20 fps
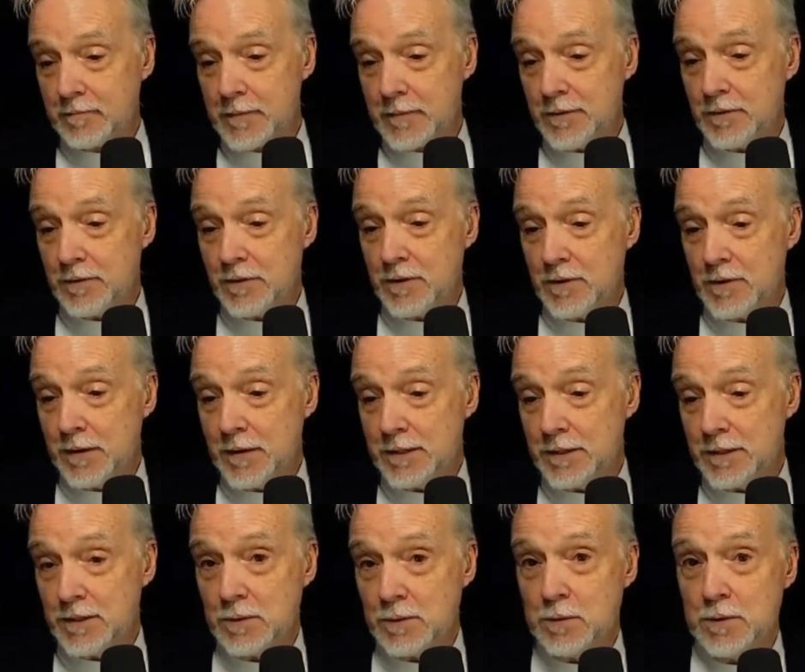So that's
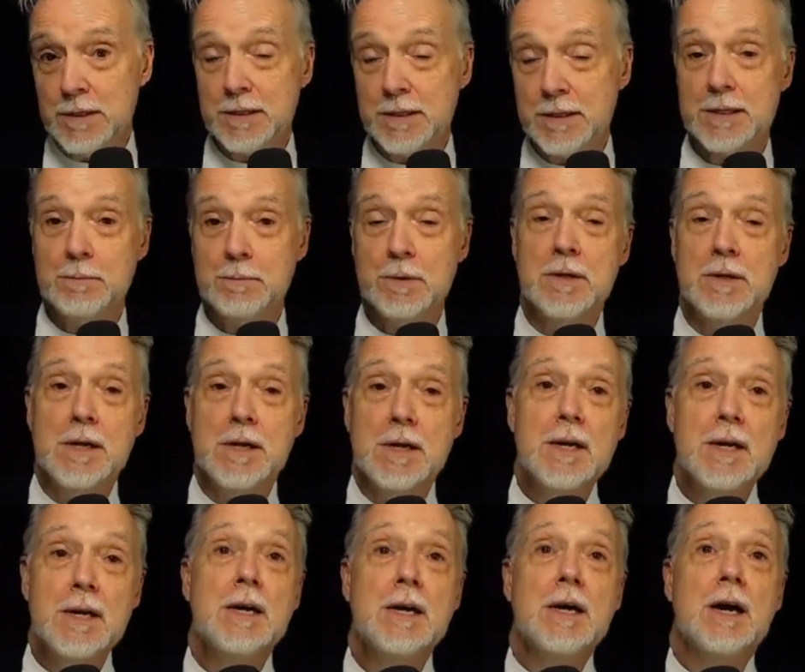just one example.
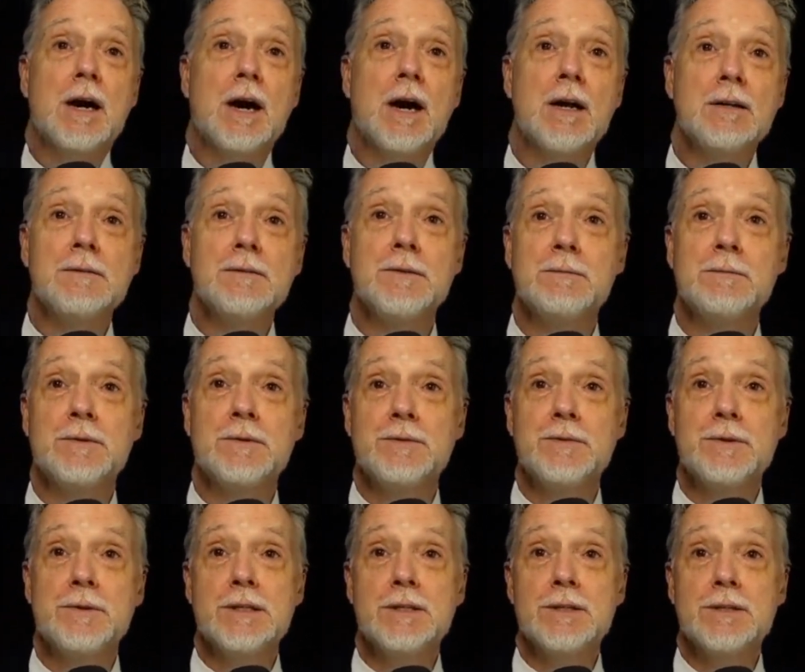All of them have
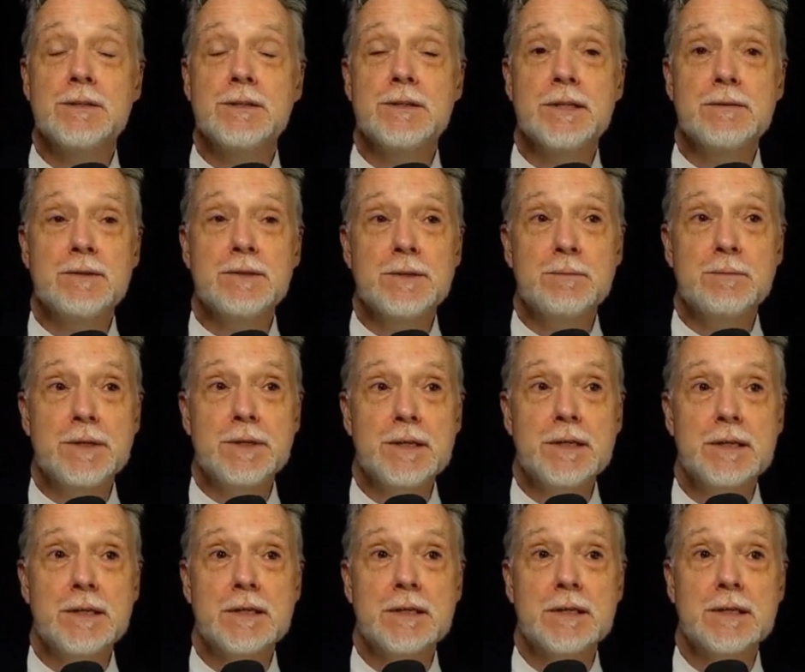really turned out to
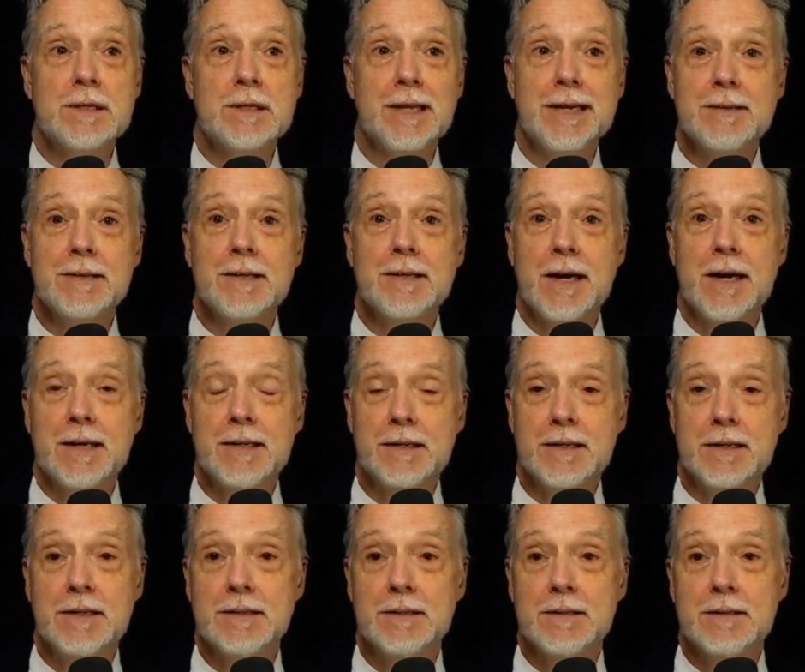be like that.
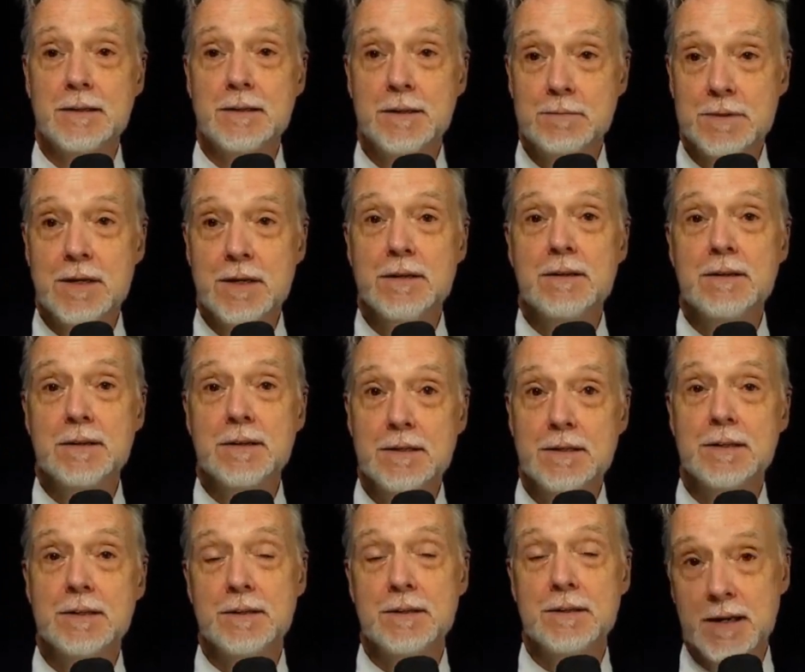And it comes down again
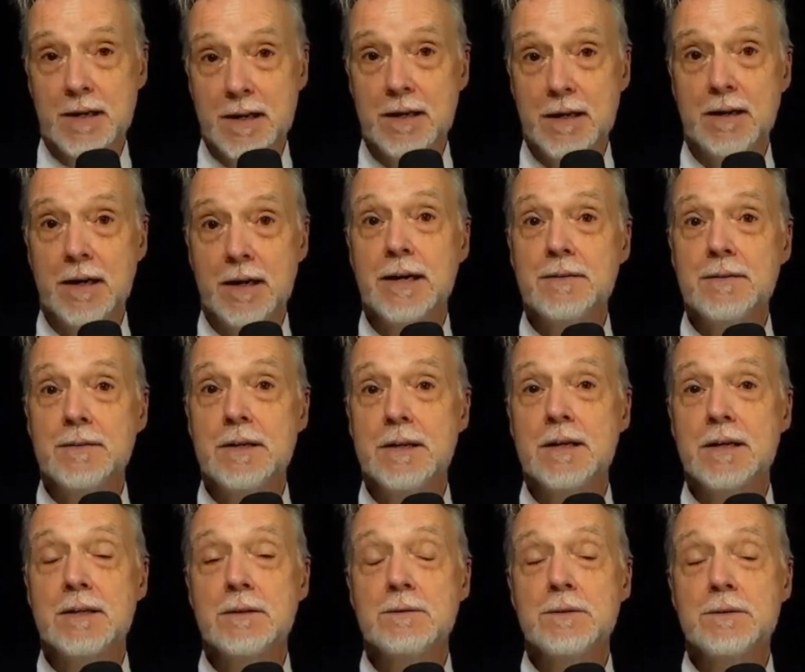to the AI and the
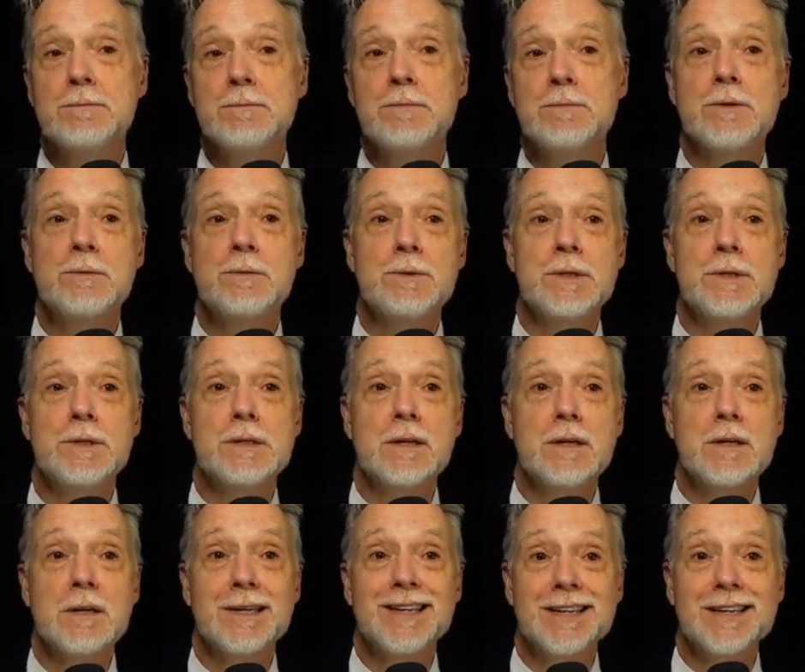algorithm. So when we talk
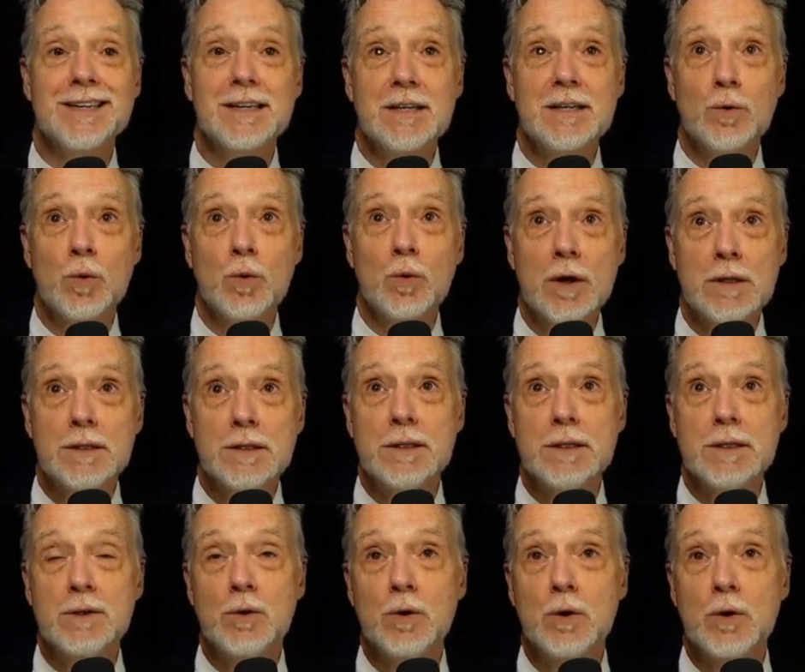equality
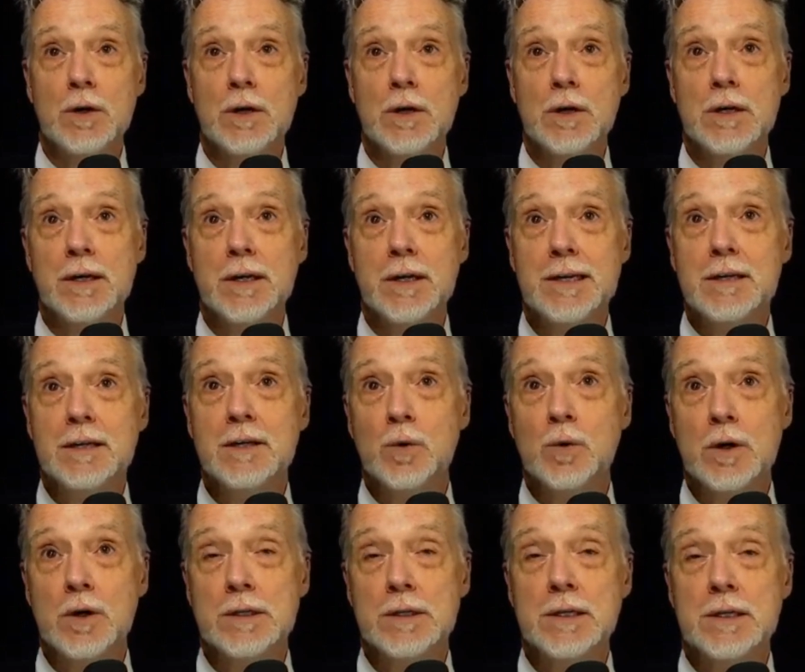or
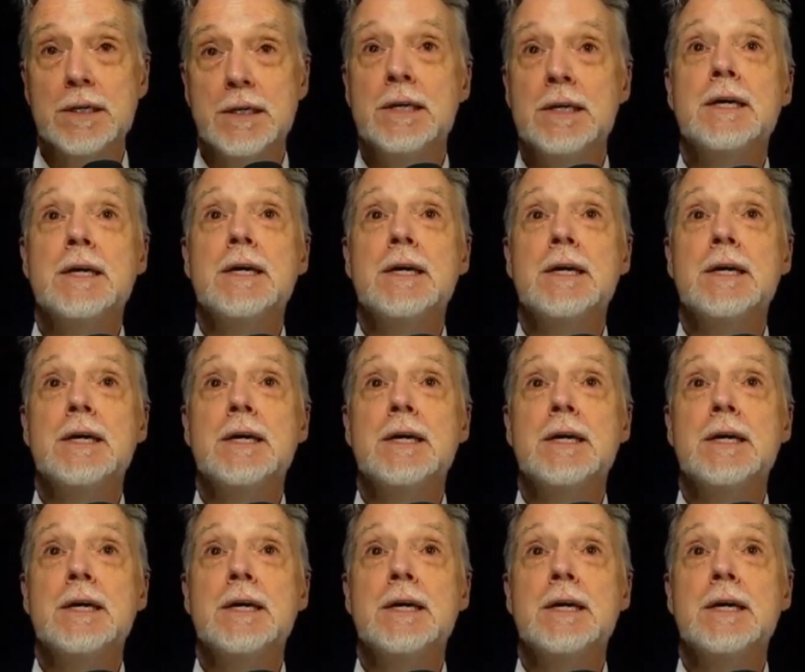inequality,